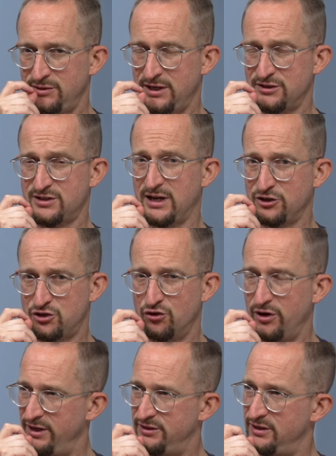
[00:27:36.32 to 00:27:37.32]

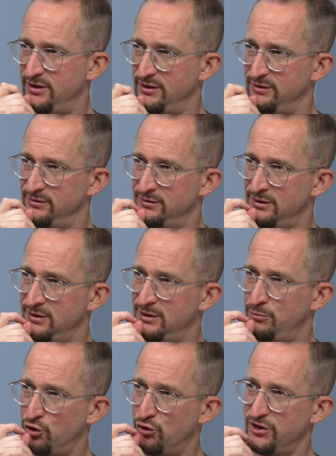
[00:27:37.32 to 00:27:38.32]
saturated in
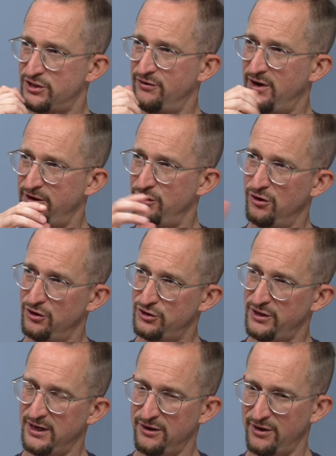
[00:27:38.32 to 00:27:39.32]
progressive
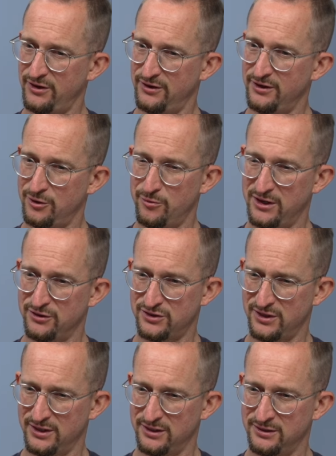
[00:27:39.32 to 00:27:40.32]
ideology, how they think
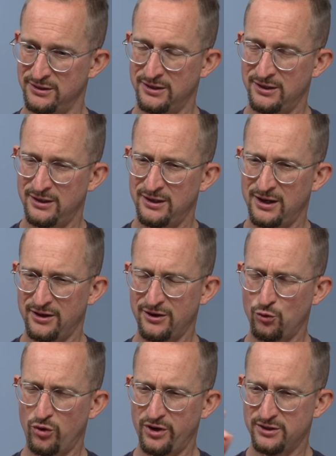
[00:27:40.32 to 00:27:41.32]
about it. And I
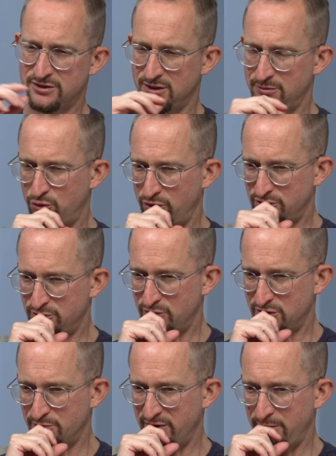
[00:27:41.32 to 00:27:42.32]
think one example
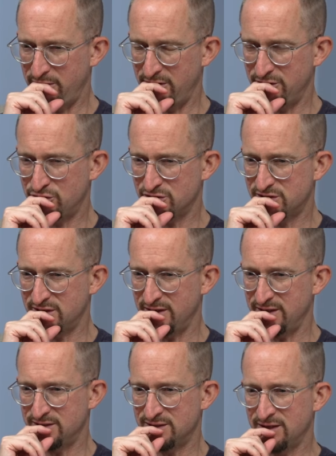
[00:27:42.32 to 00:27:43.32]
which may be
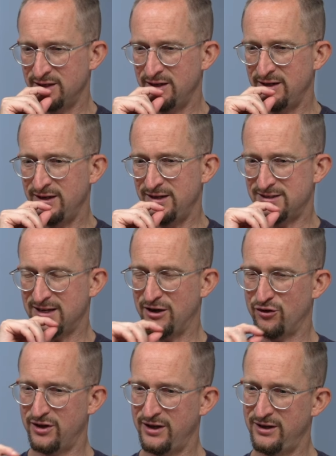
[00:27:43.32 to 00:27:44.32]
interesting is
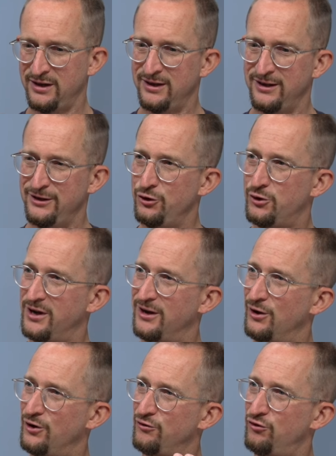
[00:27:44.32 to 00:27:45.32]
how you get a
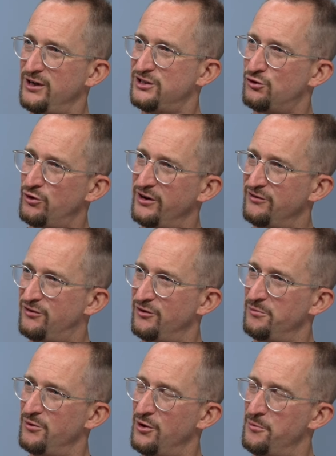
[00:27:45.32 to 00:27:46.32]
lot of rhetoric
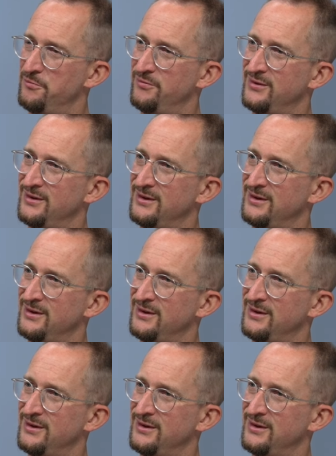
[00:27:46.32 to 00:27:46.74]
from them,